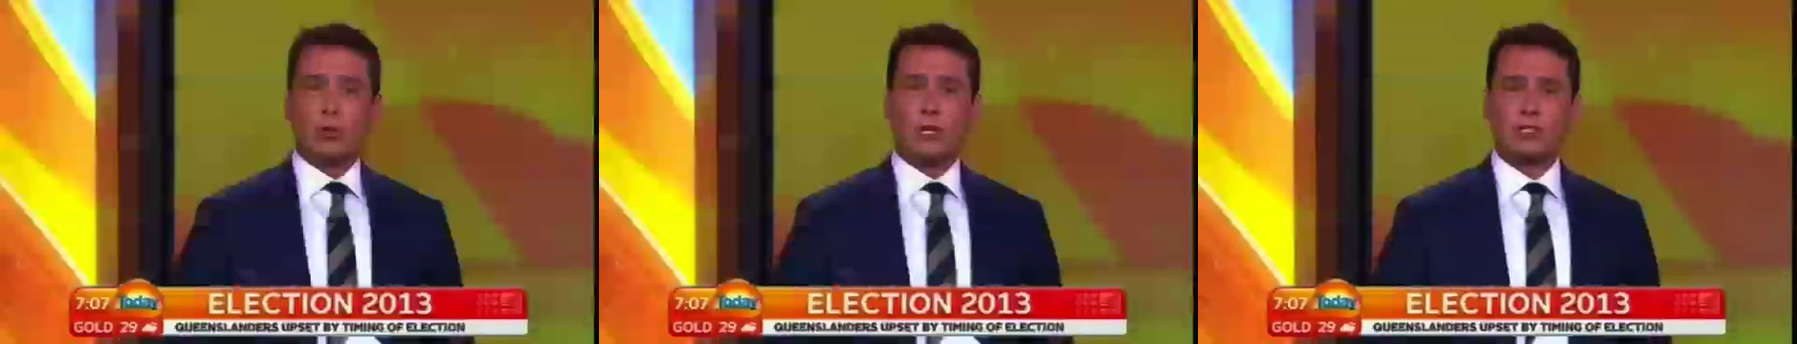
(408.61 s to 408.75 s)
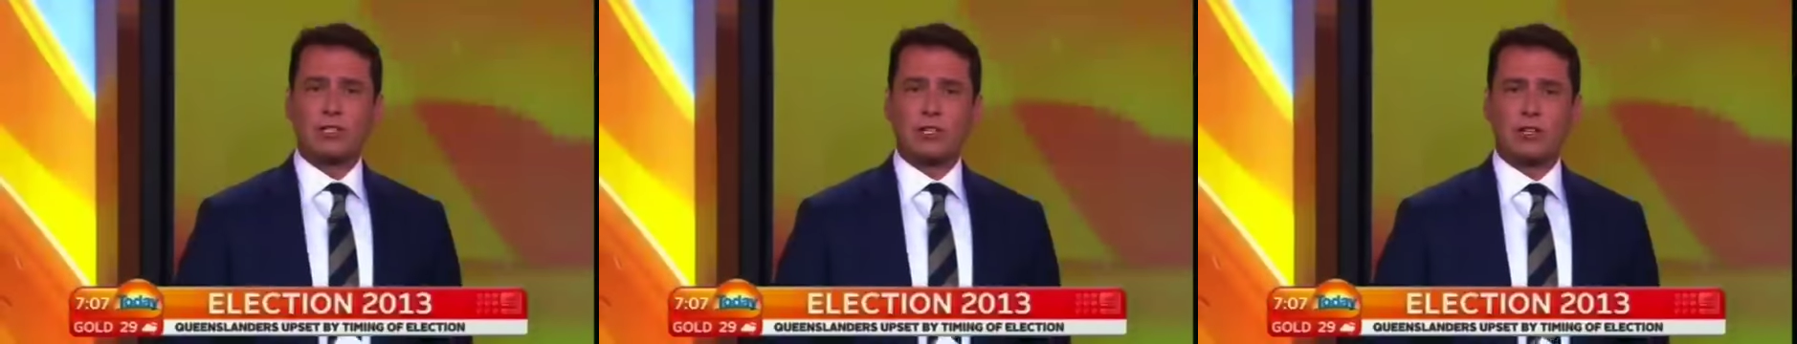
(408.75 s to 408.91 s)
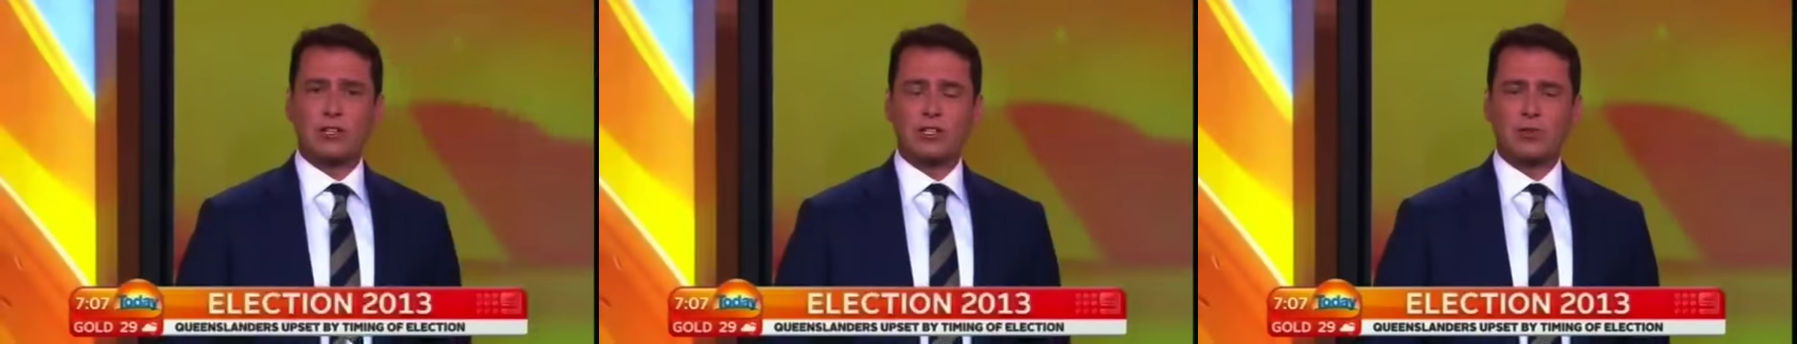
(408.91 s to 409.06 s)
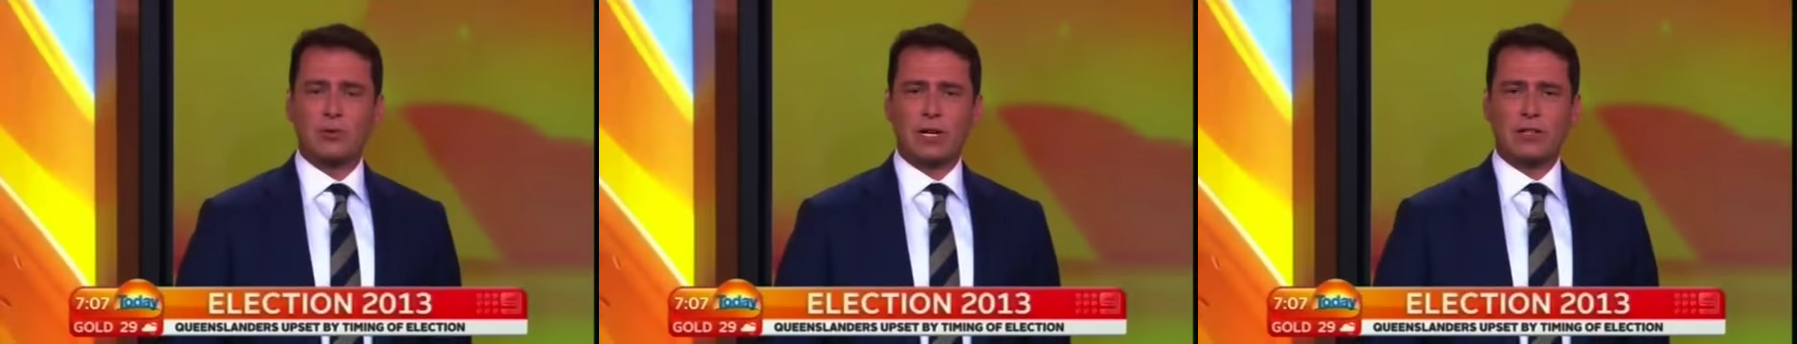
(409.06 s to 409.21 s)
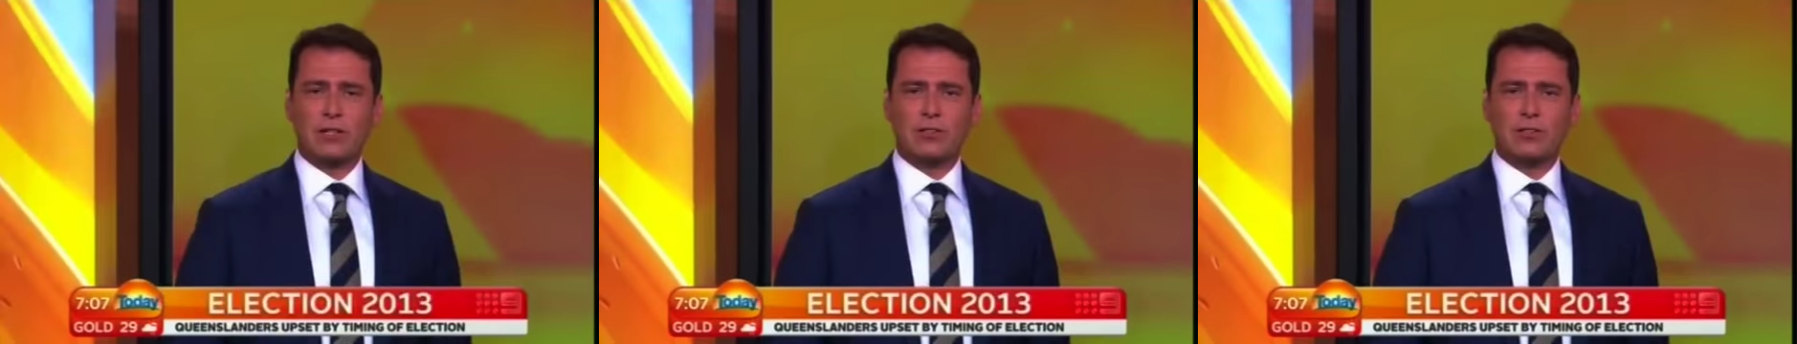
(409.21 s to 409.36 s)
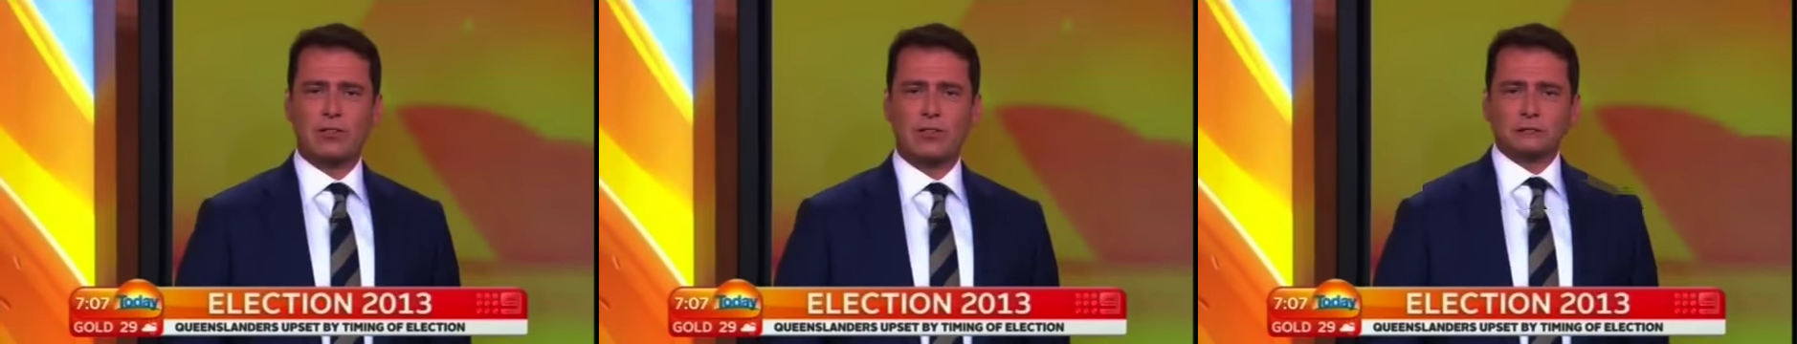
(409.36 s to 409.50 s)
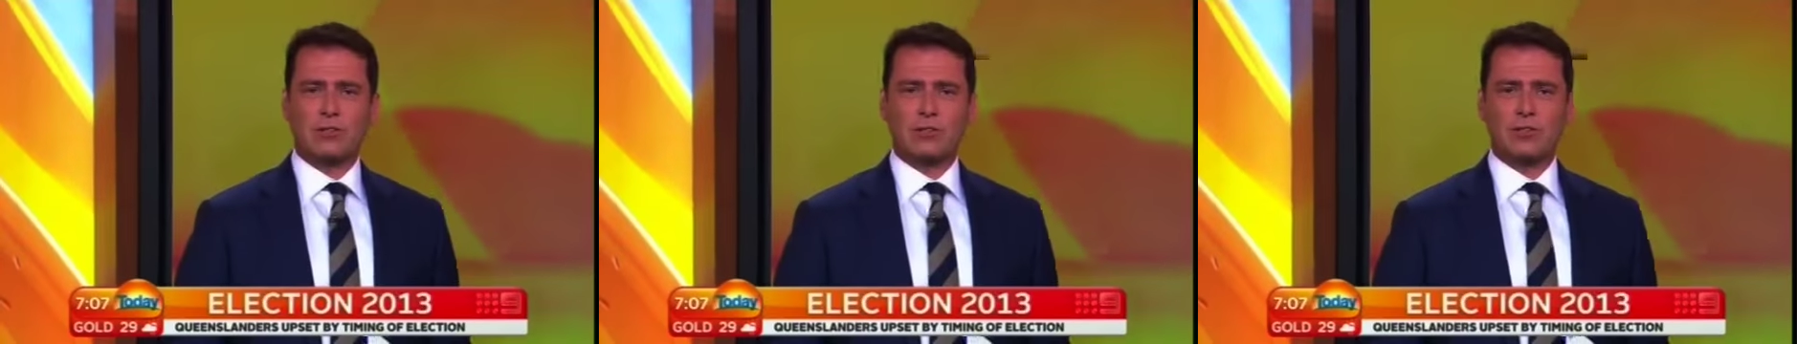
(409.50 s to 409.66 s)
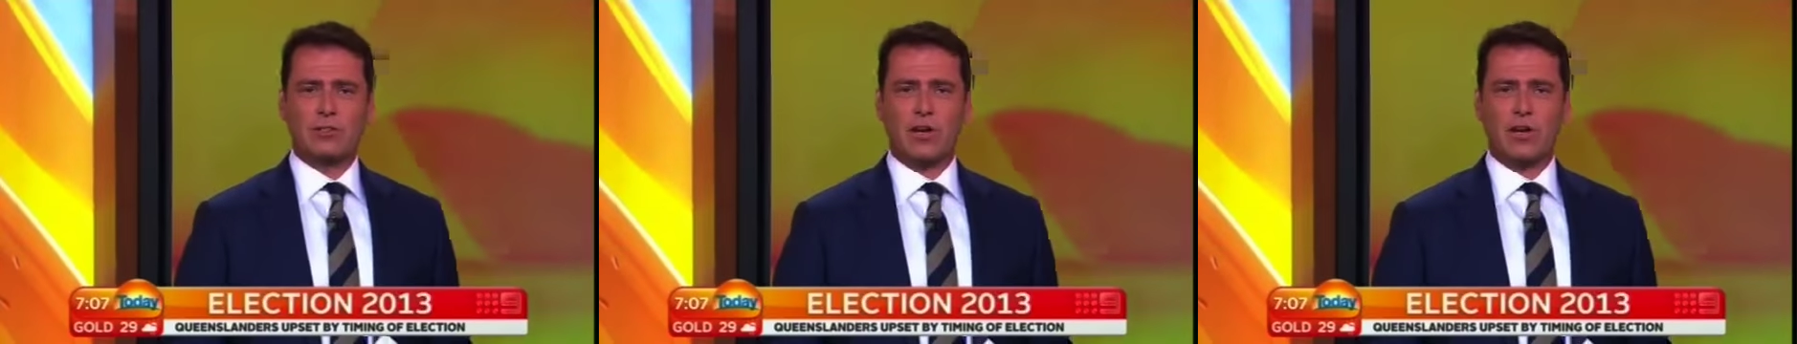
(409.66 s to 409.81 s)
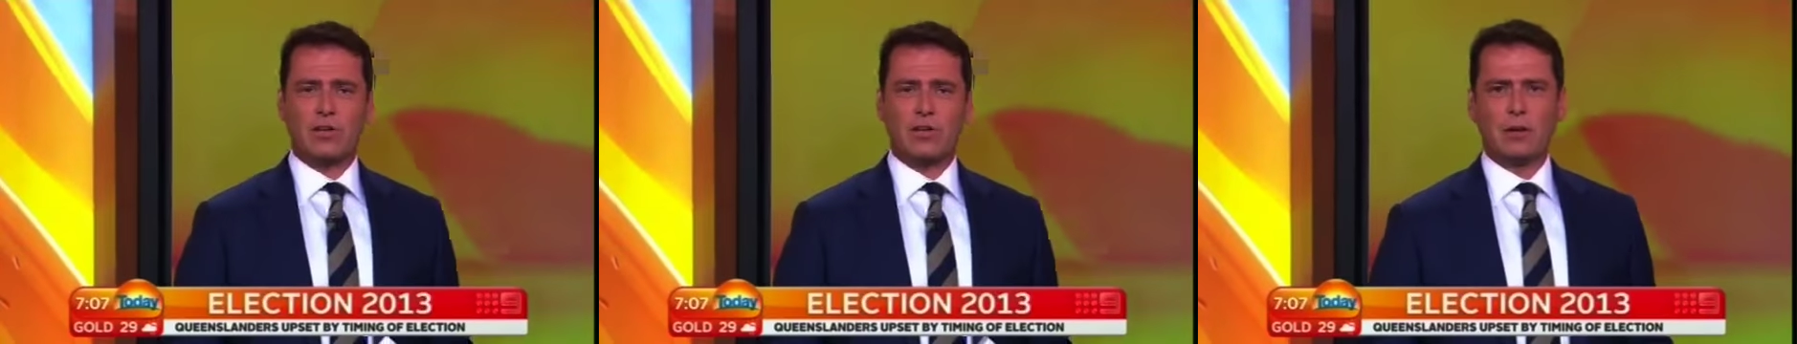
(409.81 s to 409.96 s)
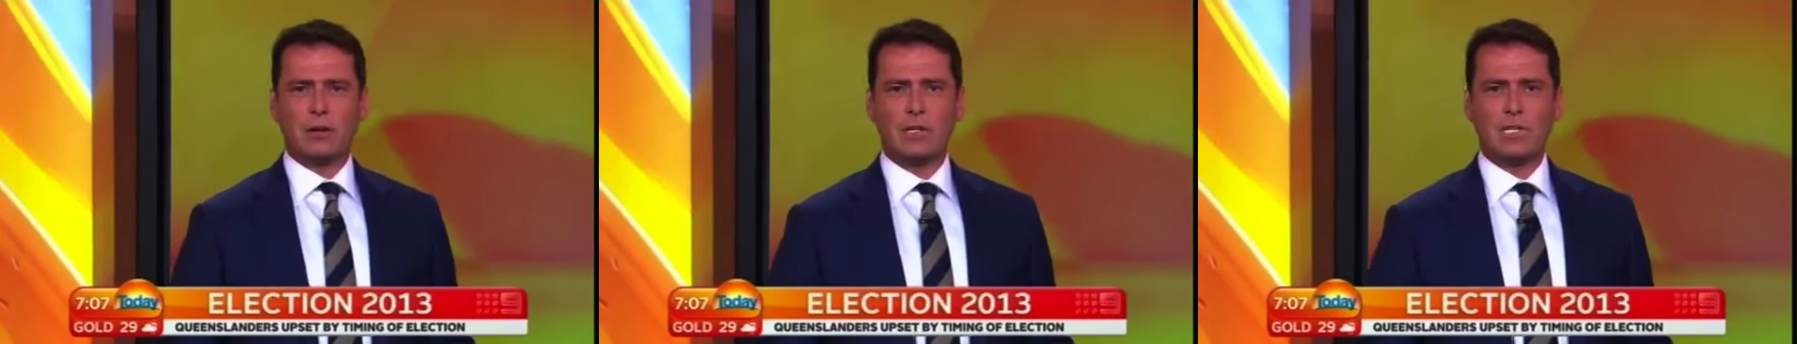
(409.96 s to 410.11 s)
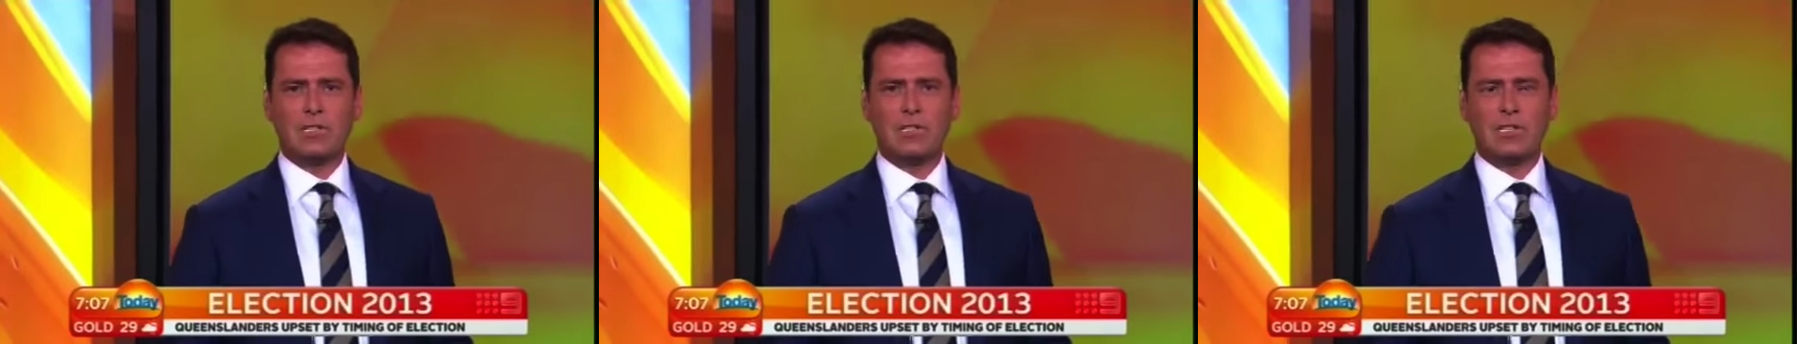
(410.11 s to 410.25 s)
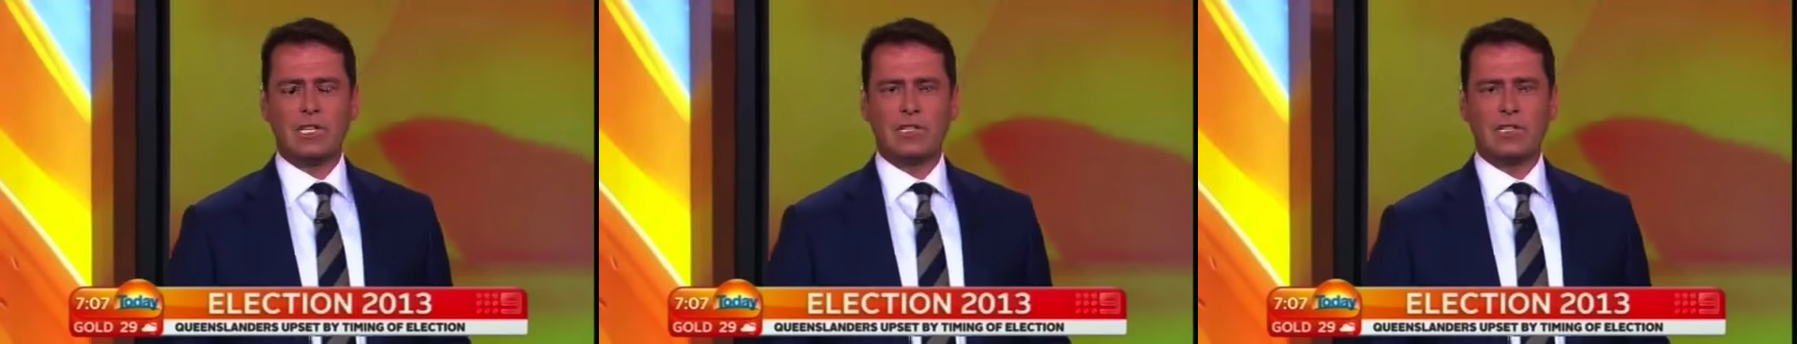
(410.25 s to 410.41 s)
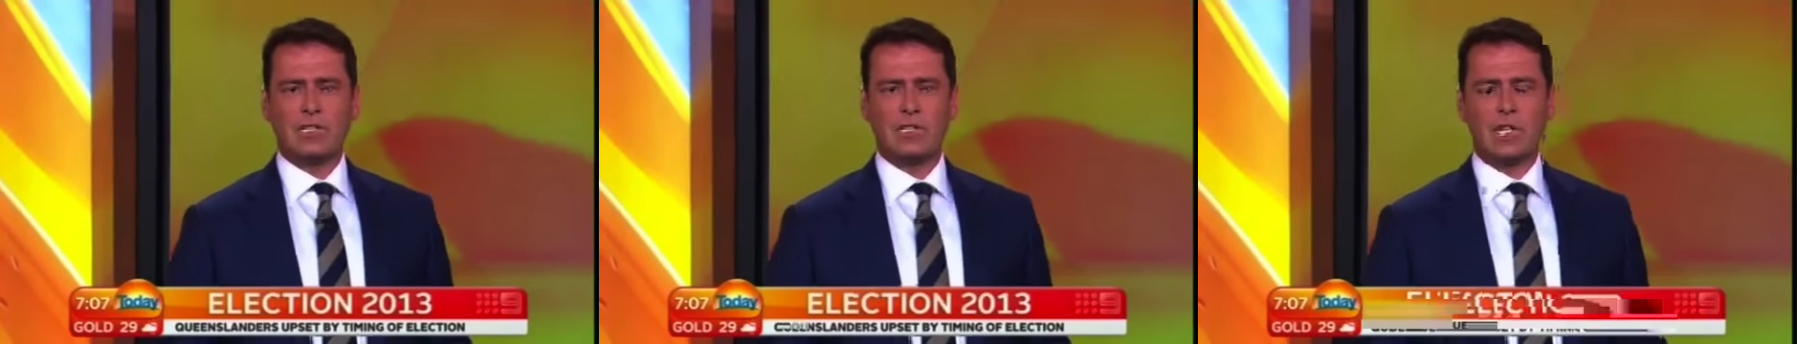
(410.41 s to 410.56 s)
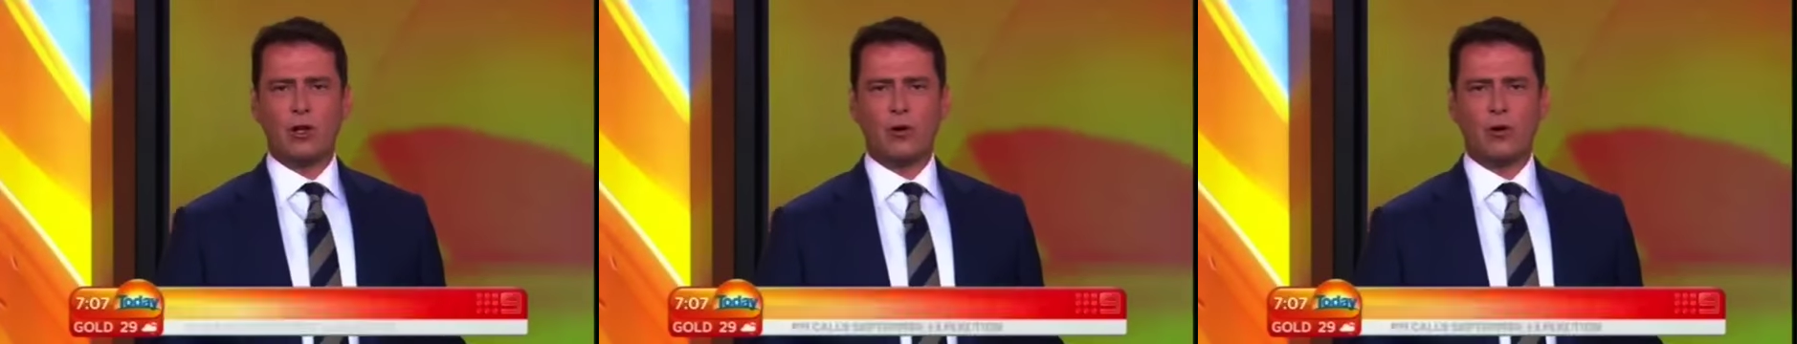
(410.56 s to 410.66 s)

Well, let's go straight to Nine political editor